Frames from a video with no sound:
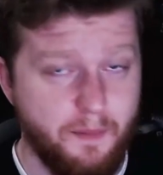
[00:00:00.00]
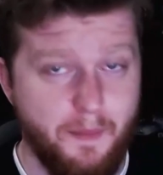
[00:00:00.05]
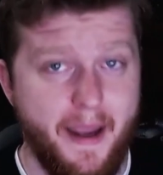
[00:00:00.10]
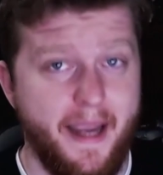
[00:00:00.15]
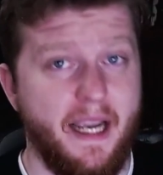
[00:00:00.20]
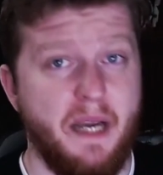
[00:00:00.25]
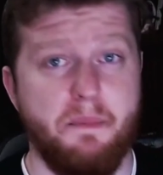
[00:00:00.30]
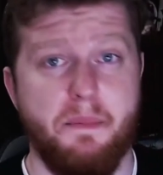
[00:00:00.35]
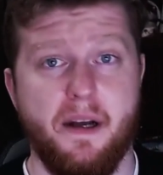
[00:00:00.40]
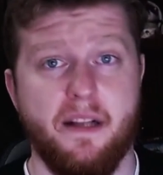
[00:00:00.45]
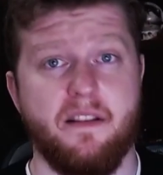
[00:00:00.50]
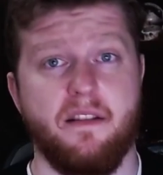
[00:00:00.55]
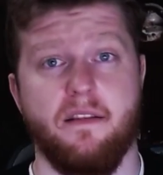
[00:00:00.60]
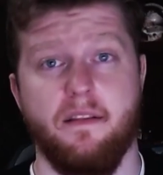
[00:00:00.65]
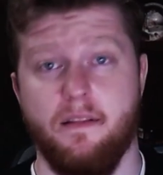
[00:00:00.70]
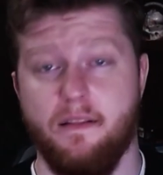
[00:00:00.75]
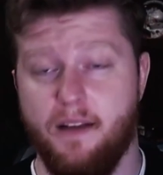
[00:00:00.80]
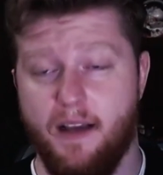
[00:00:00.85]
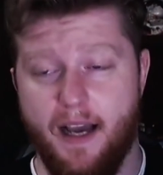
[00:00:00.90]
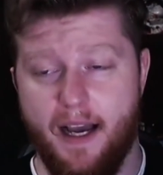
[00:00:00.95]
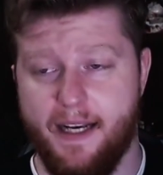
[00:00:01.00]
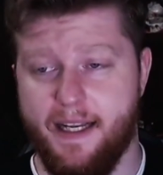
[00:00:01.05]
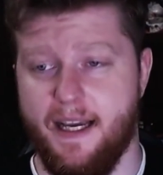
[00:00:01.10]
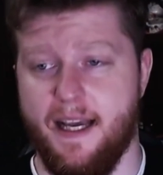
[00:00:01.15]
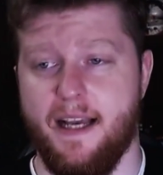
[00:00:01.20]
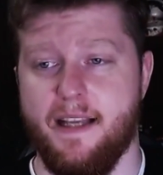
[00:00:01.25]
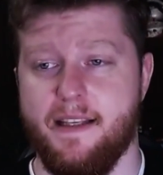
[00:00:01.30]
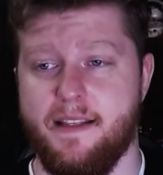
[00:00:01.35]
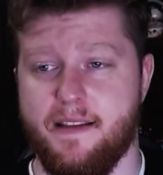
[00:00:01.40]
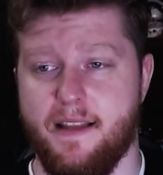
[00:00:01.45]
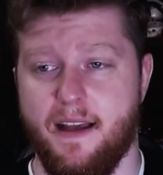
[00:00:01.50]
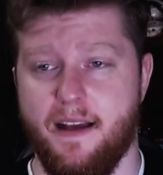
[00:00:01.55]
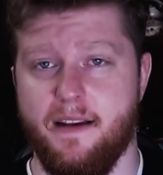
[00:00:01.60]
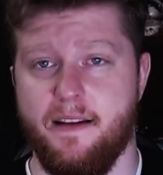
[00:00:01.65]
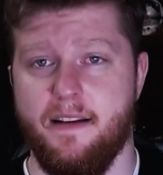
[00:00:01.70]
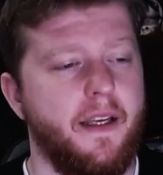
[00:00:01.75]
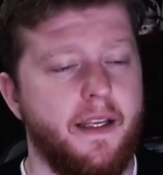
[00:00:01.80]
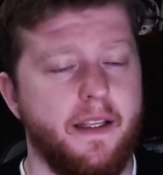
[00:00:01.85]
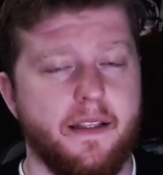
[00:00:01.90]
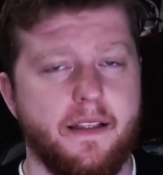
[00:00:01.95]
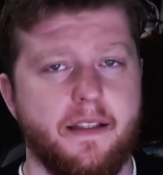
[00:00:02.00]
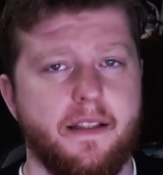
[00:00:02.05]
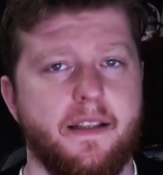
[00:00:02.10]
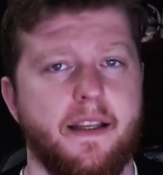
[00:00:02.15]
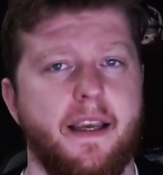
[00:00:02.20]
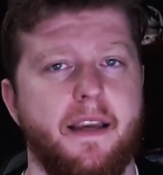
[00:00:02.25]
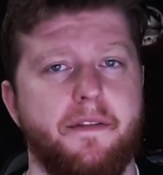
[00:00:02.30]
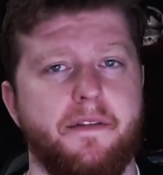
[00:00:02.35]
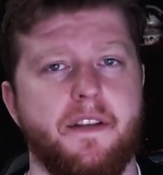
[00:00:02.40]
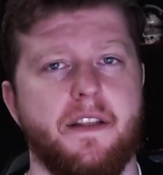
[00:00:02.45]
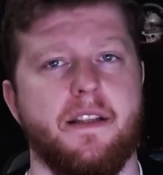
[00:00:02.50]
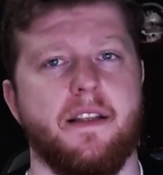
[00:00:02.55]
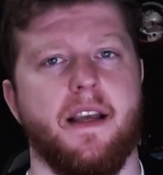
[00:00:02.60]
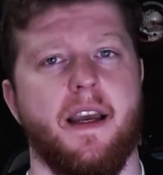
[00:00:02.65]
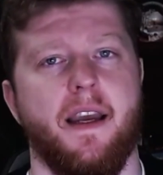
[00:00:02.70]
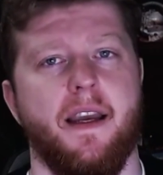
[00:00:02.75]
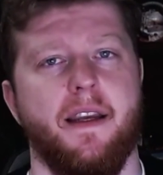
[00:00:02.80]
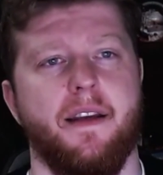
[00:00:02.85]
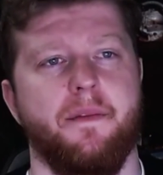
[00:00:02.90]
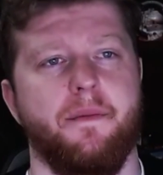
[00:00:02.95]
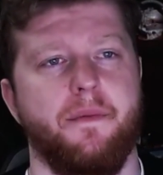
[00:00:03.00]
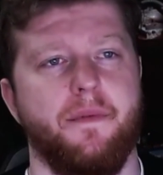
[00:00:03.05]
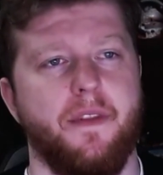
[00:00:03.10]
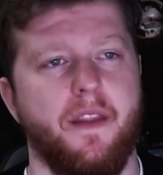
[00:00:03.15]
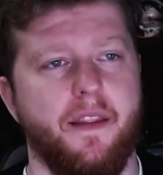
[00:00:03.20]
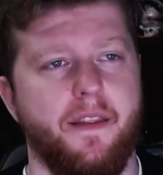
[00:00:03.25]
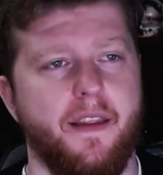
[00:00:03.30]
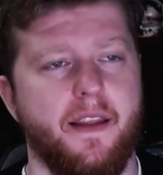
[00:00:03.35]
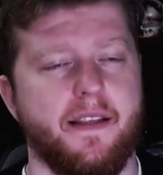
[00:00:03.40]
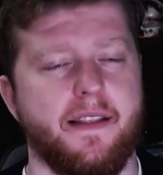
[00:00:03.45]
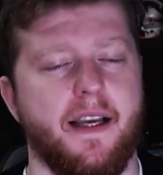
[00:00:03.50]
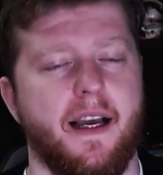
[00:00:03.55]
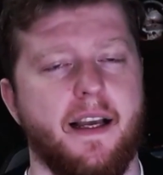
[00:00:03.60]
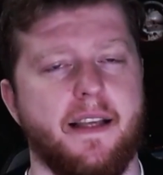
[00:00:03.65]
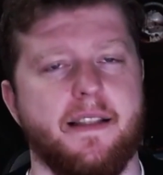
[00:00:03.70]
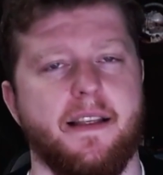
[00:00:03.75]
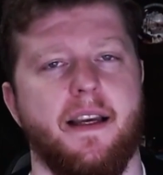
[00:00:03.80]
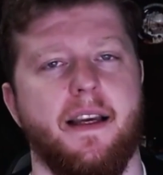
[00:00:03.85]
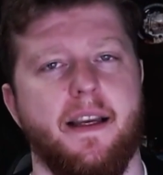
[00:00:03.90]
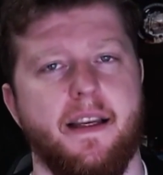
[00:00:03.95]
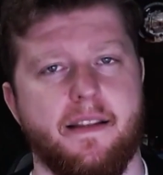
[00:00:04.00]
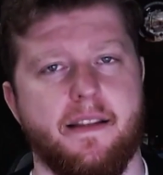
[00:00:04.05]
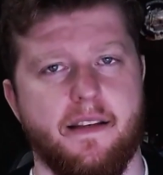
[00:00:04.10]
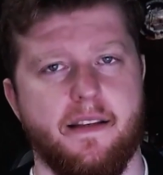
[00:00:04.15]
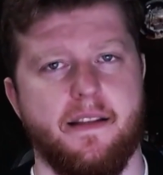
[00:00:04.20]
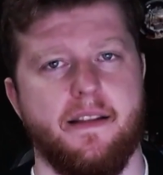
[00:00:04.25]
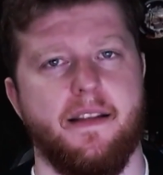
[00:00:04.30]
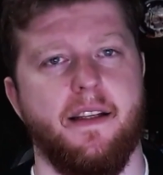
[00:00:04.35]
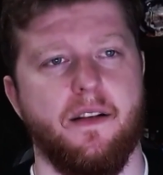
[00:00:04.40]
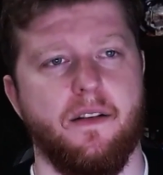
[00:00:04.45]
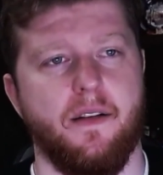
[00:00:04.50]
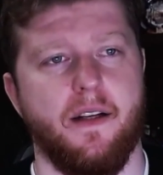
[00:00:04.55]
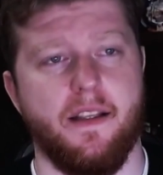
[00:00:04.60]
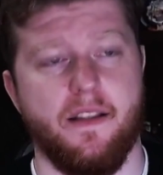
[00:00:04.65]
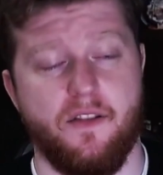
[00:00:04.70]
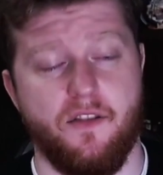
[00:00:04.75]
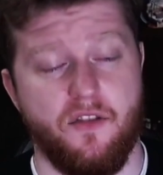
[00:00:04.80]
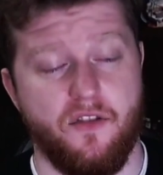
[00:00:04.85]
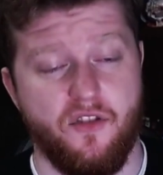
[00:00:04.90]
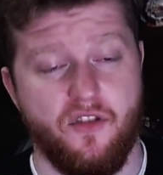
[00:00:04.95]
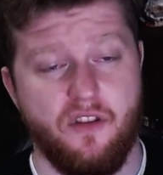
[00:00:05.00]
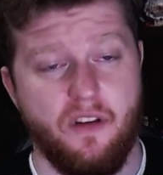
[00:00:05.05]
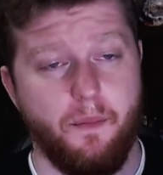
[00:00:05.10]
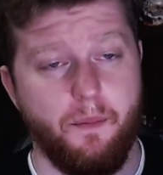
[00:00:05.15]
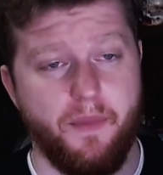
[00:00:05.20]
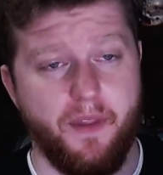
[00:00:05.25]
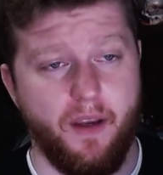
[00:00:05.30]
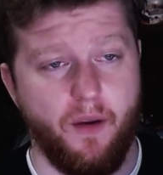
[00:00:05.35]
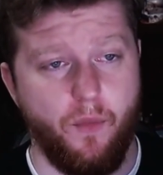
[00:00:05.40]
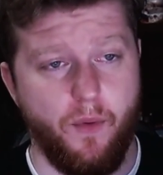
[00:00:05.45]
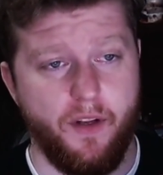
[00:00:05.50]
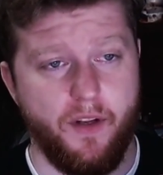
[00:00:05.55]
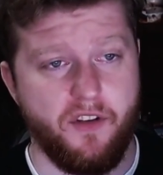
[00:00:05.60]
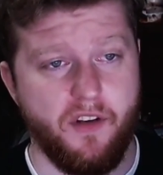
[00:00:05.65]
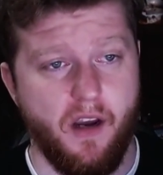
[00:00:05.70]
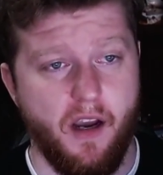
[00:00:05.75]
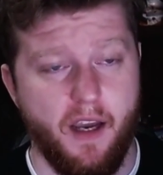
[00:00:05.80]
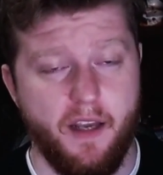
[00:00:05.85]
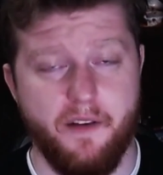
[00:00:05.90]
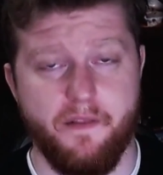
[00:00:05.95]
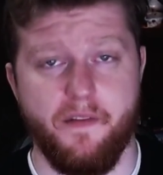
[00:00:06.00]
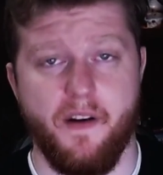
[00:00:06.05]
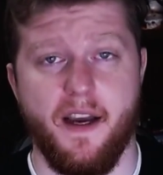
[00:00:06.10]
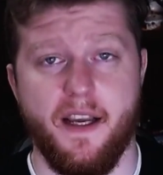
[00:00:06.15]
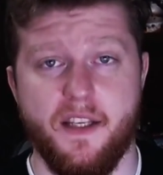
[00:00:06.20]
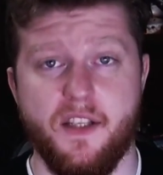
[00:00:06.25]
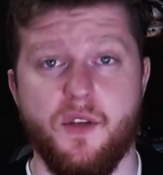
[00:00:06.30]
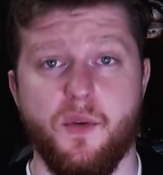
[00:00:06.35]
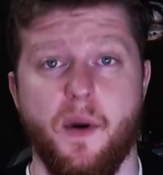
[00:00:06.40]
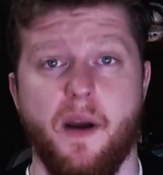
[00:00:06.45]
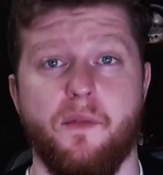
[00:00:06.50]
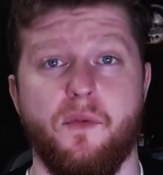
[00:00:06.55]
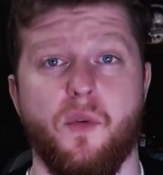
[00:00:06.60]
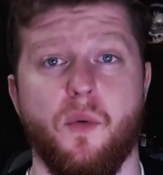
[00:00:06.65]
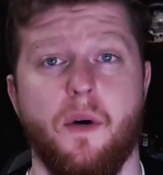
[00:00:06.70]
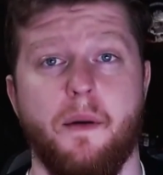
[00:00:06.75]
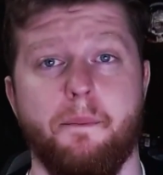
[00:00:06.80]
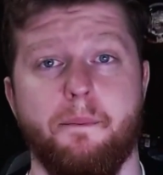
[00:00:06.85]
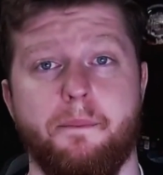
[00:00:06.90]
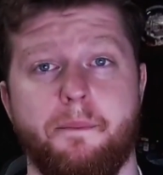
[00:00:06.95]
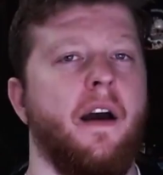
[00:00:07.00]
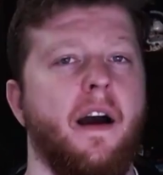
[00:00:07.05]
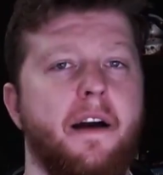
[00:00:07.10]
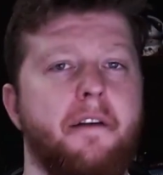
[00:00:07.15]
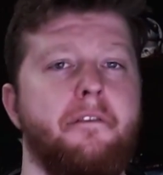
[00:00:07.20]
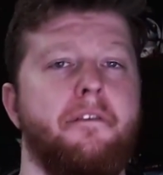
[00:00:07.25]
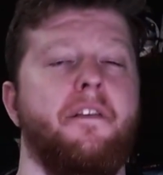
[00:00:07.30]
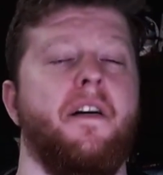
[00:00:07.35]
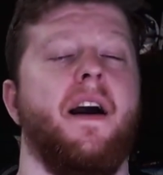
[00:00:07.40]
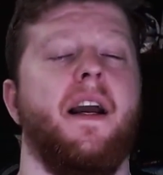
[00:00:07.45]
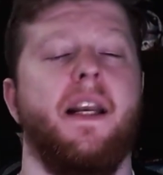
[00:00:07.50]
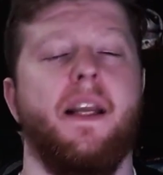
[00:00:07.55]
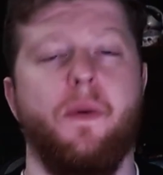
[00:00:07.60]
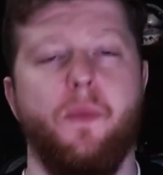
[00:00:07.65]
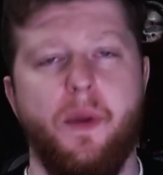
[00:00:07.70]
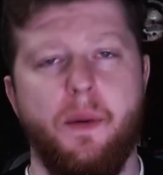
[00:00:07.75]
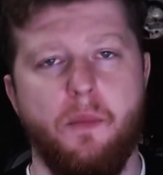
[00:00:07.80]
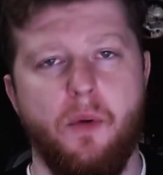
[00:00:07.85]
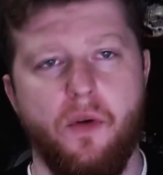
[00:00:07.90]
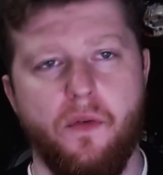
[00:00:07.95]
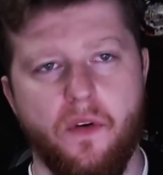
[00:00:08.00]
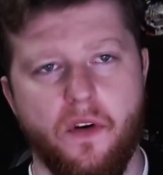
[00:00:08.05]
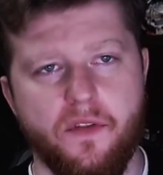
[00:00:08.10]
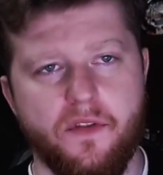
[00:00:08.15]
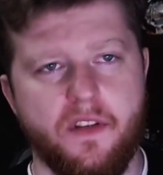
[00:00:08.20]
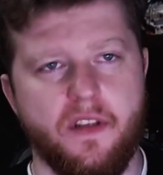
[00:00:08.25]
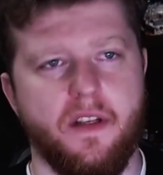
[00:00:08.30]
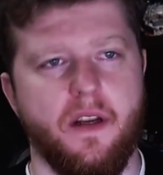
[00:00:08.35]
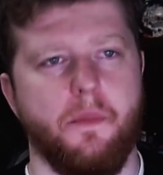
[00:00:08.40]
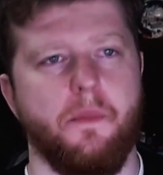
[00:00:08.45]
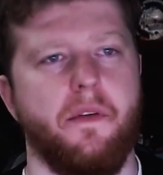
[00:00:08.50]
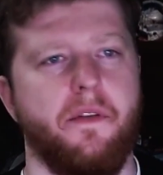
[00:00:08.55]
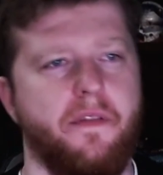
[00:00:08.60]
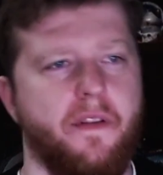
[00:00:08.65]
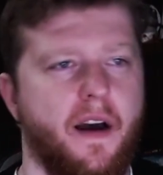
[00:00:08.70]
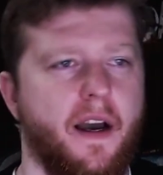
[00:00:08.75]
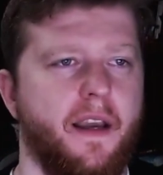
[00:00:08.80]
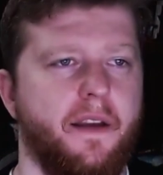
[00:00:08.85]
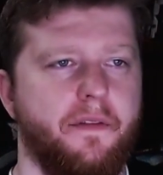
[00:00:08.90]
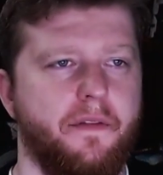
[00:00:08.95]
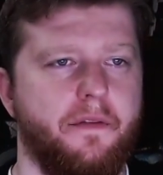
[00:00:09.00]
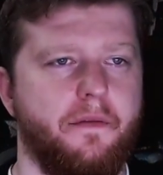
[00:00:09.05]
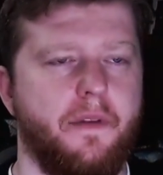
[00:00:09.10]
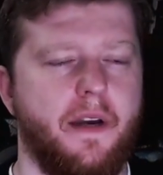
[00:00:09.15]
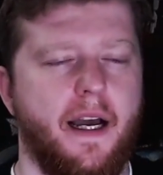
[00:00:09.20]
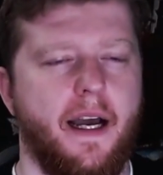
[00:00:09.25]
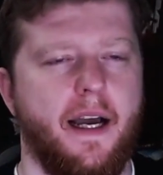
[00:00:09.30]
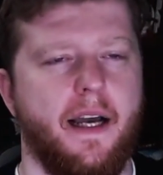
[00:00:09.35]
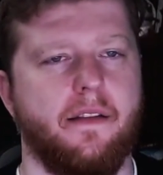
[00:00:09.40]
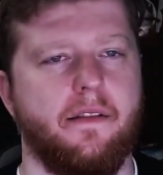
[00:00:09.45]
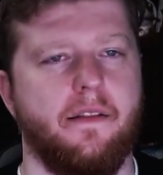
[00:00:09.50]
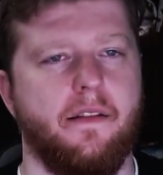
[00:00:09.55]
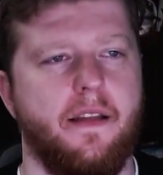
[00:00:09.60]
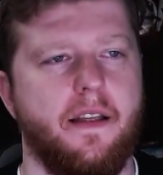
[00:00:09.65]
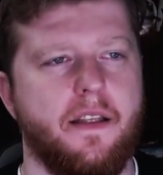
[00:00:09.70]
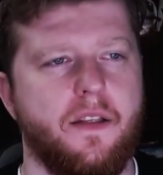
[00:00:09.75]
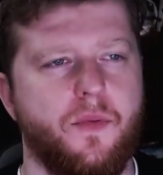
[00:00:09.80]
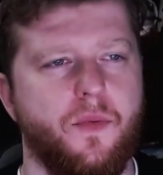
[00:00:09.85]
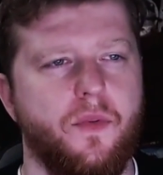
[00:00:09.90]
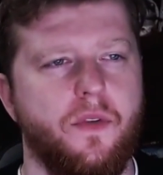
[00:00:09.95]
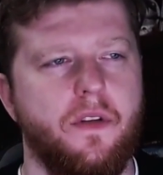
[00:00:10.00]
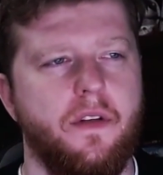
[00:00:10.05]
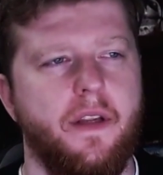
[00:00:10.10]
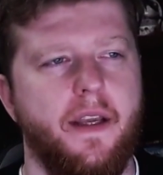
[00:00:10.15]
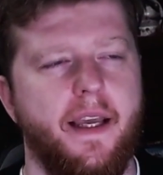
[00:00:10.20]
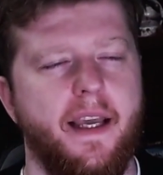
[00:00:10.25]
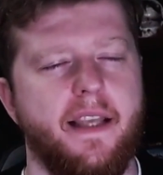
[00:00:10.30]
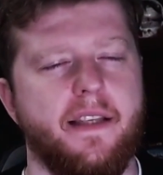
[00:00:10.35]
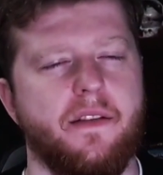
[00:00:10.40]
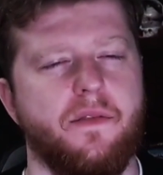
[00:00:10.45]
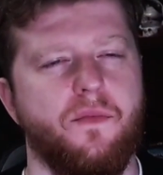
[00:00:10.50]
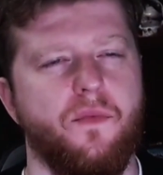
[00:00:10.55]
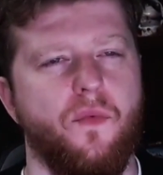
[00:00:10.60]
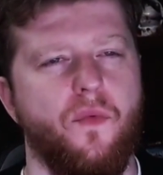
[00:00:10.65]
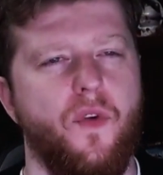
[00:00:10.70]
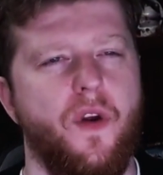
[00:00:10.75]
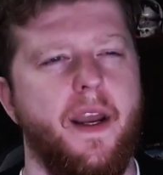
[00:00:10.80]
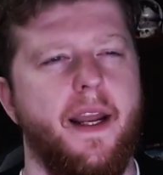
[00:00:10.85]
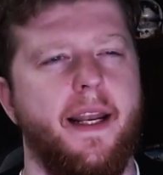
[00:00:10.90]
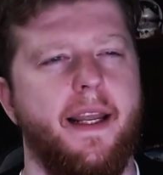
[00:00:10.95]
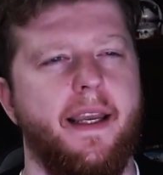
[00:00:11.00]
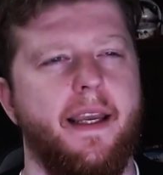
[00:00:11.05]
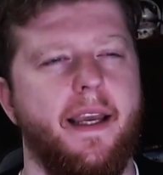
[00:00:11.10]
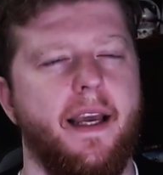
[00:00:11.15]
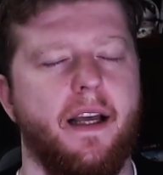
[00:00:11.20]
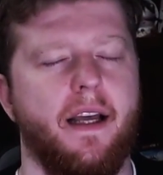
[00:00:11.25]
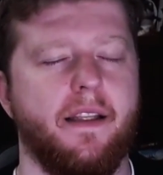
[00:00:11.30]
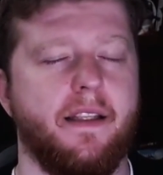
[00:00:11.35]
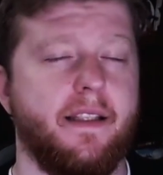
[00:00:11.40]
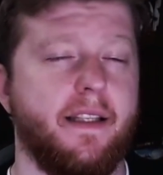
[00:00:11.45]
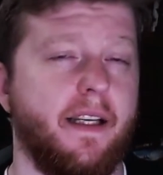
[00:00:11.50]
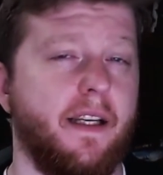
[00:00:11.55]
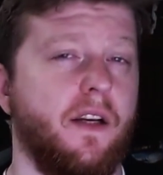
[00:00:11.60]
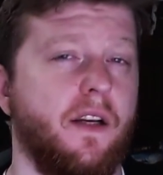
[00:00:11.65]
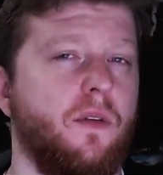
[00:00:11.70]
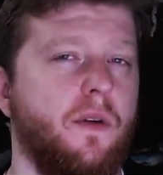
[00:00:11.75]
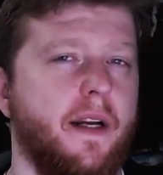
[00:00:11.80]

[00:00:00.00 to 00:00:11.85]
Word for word: make a button and it has that. It's safe to say that this asset is a steal and just something which I'd advise to everyone. And finally, we move on to number five, and this one isn't really a single